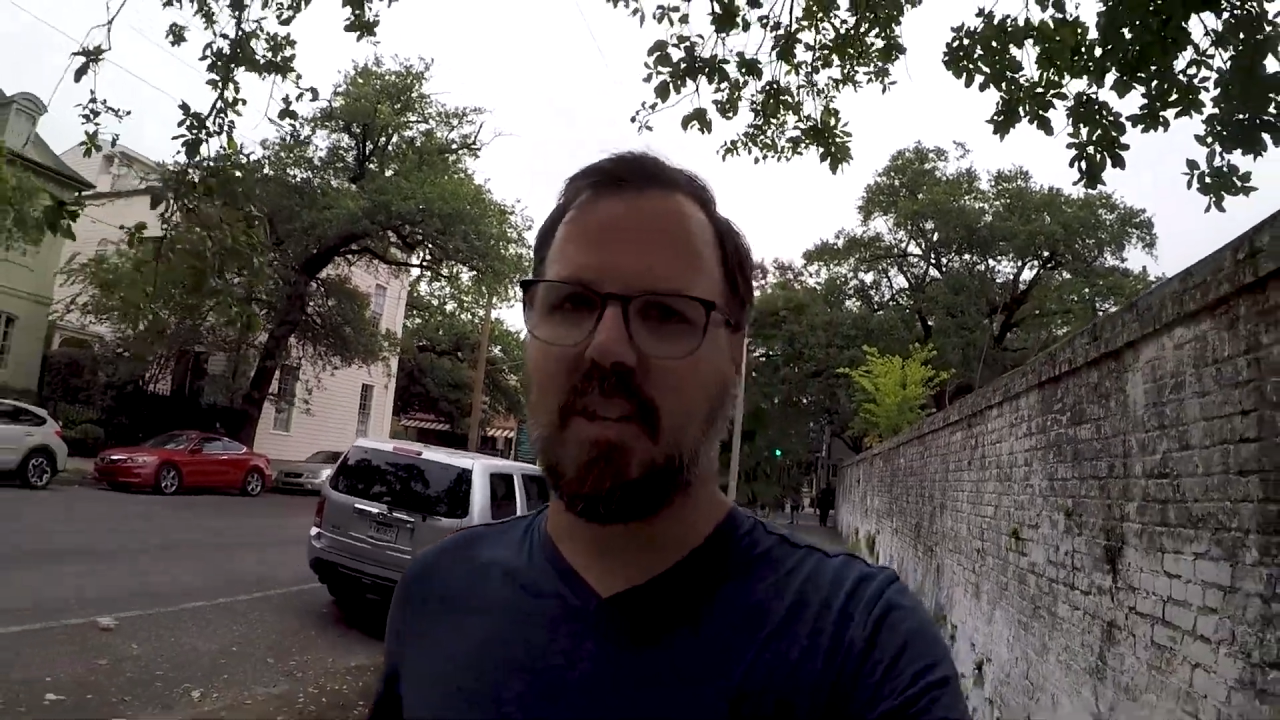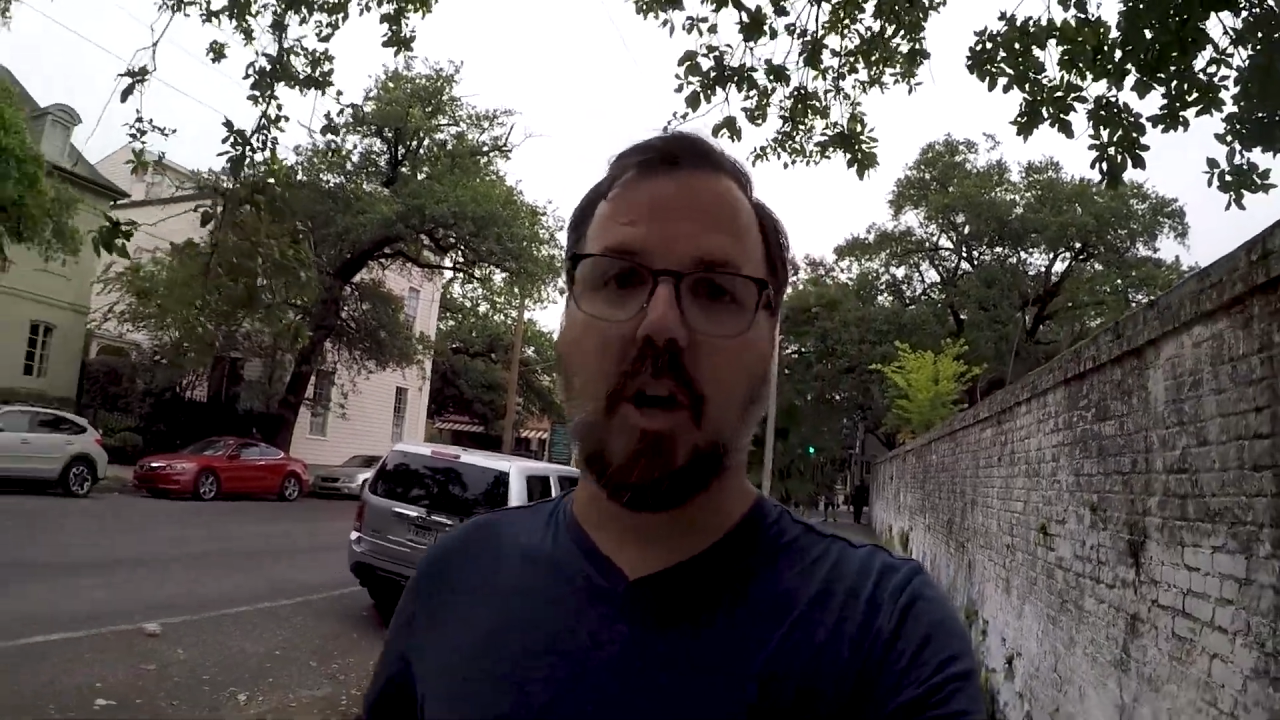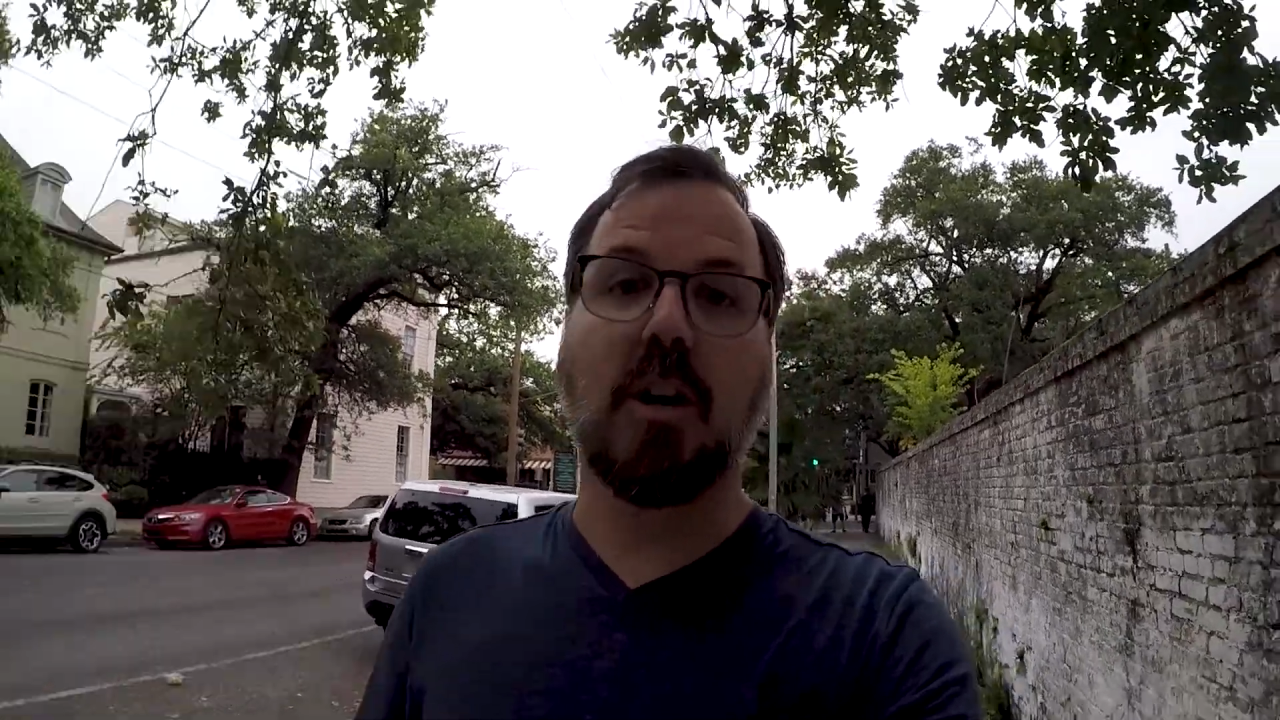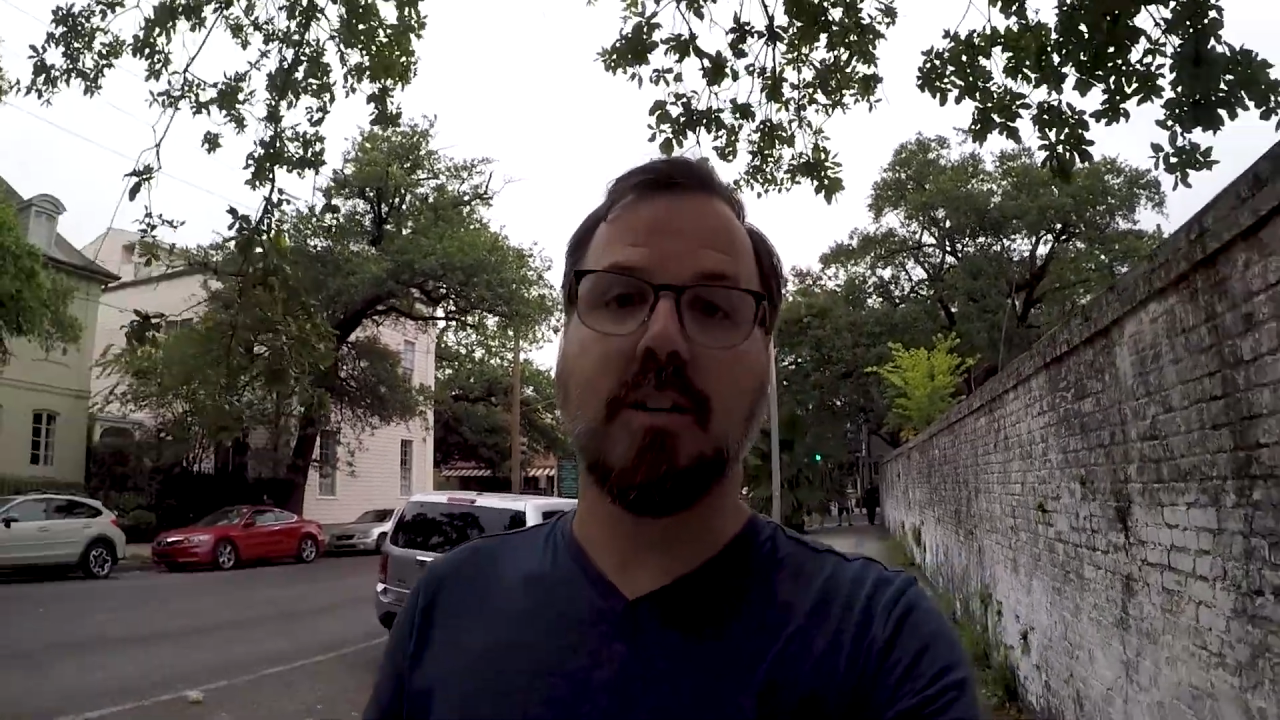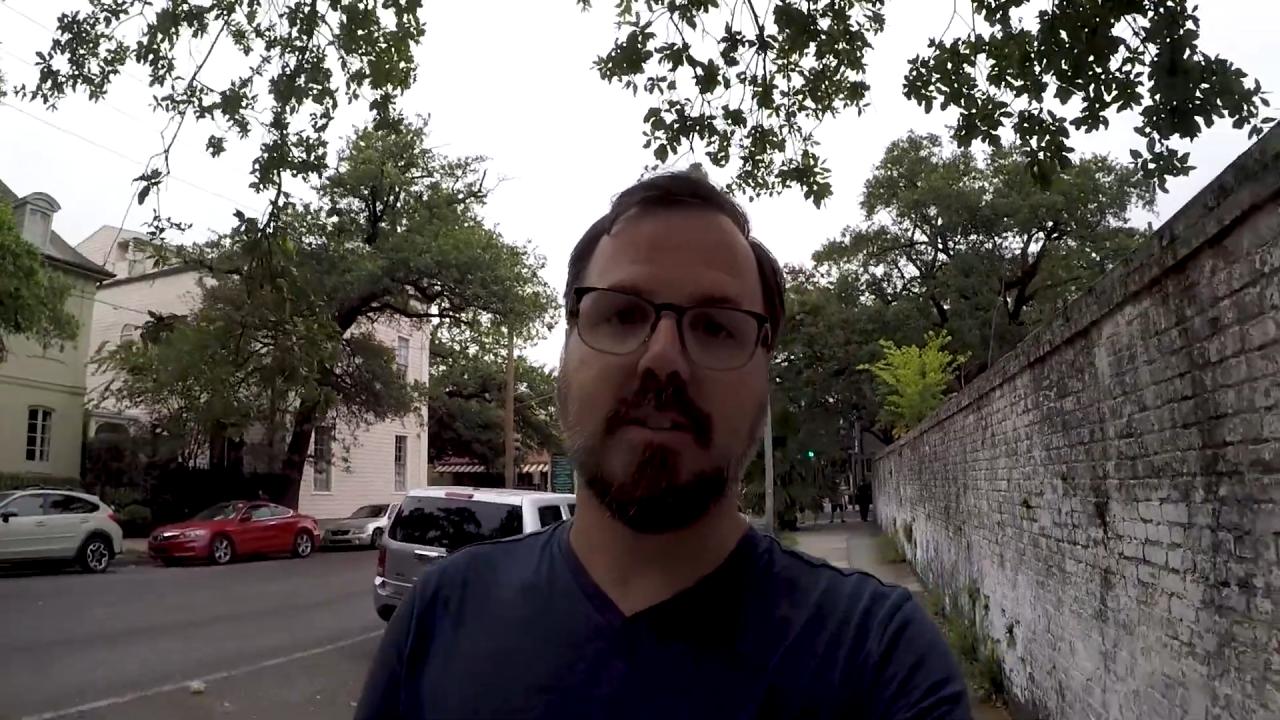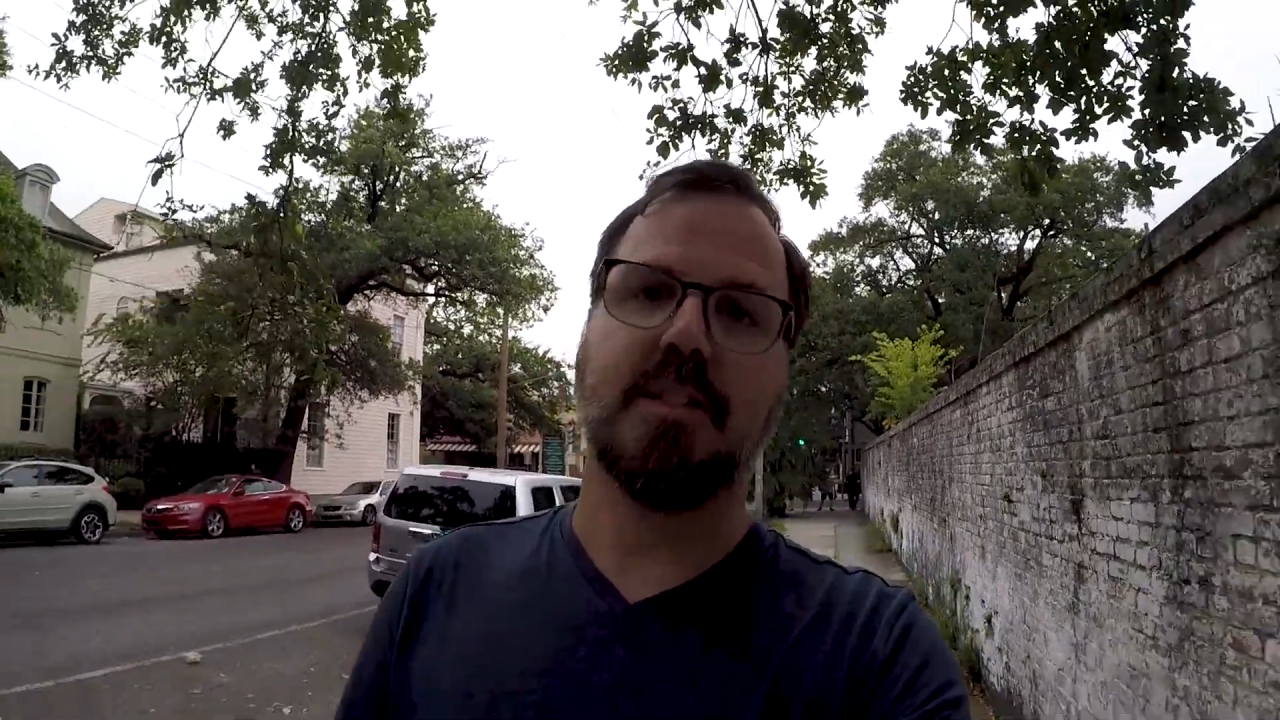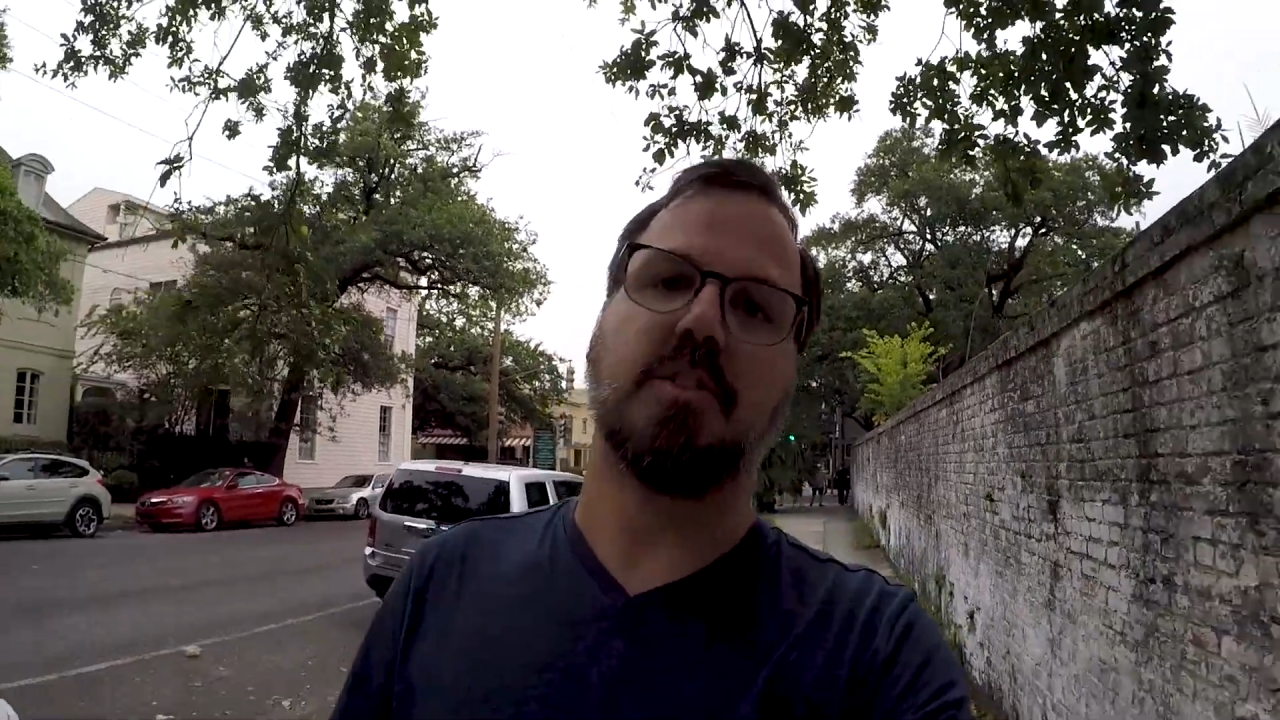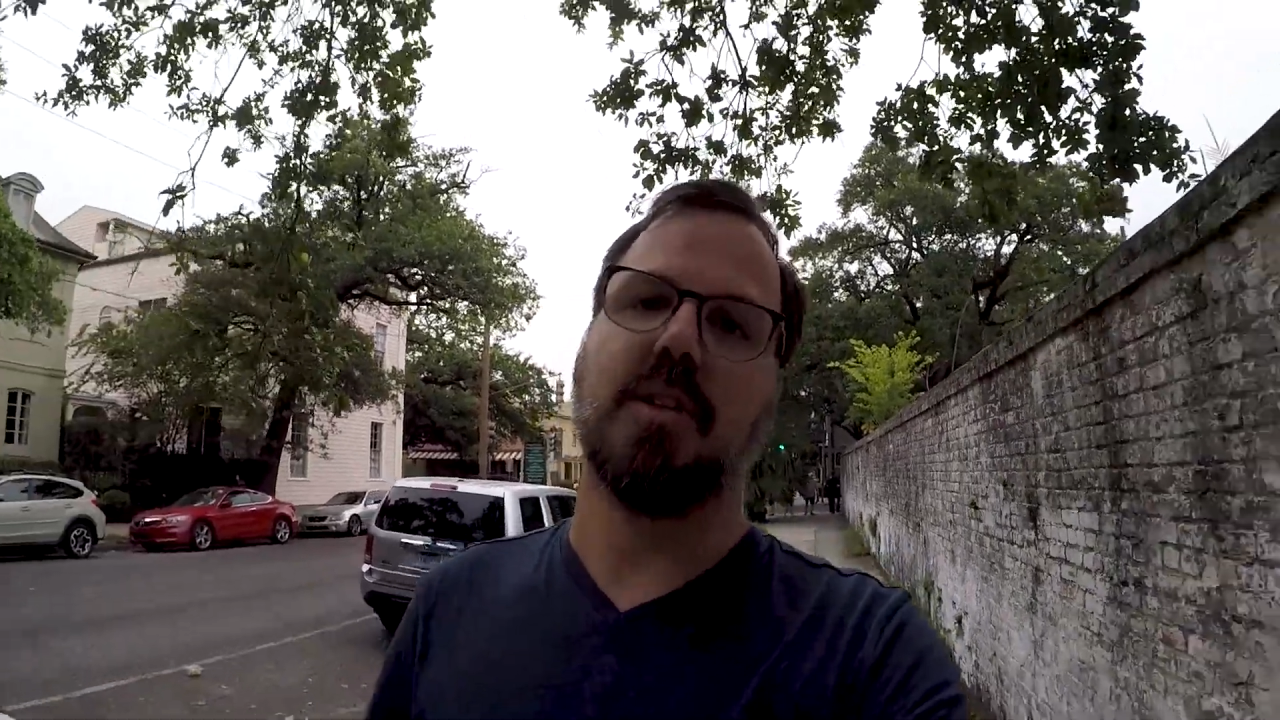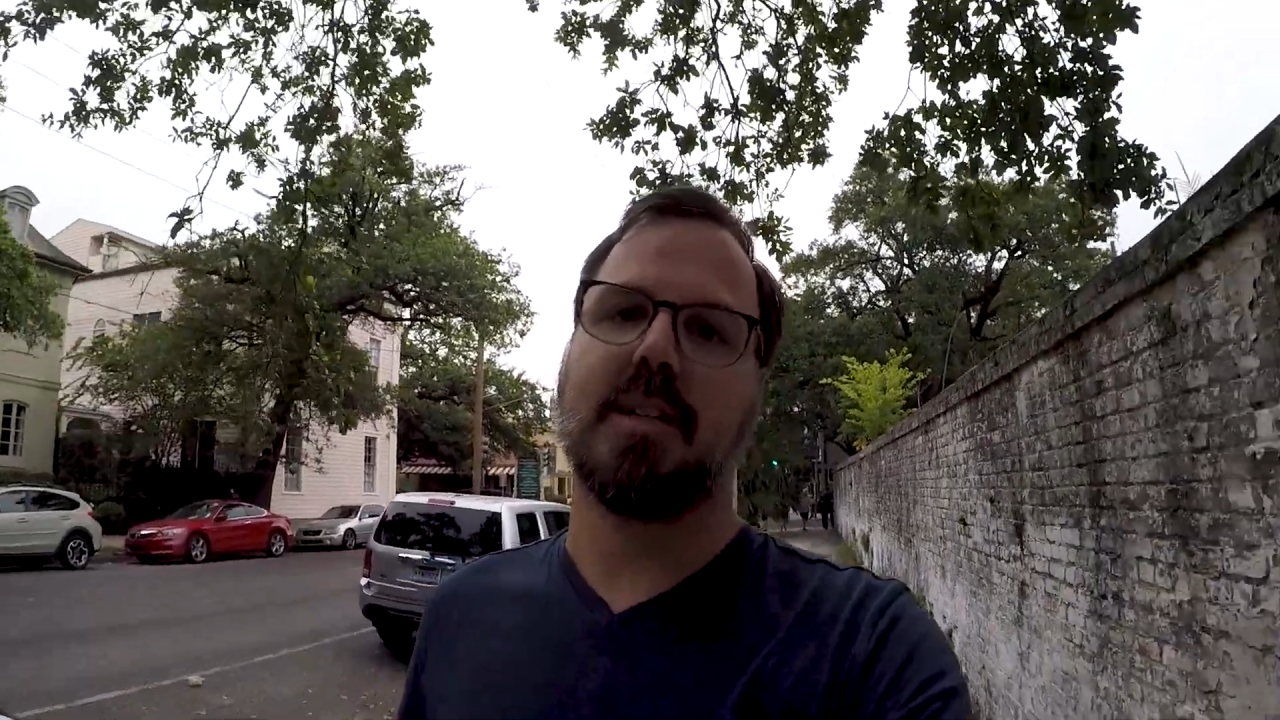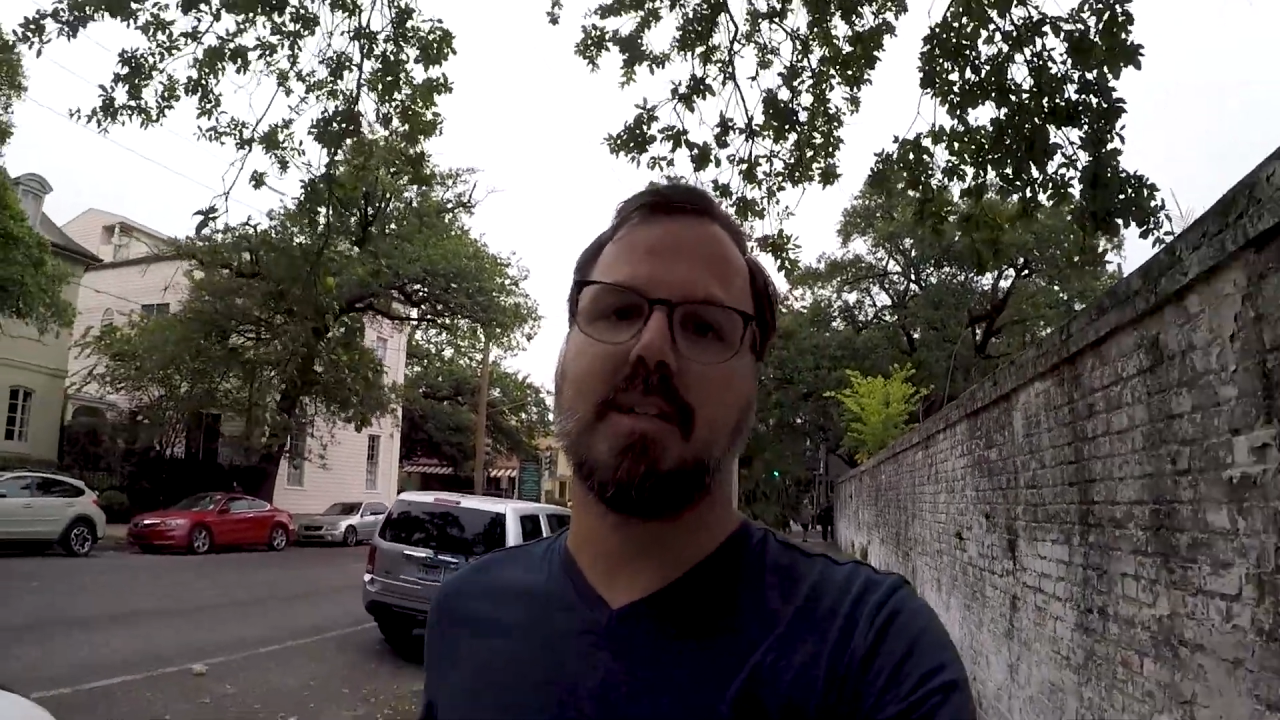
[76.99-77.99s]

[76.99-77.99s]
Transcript: Garden District.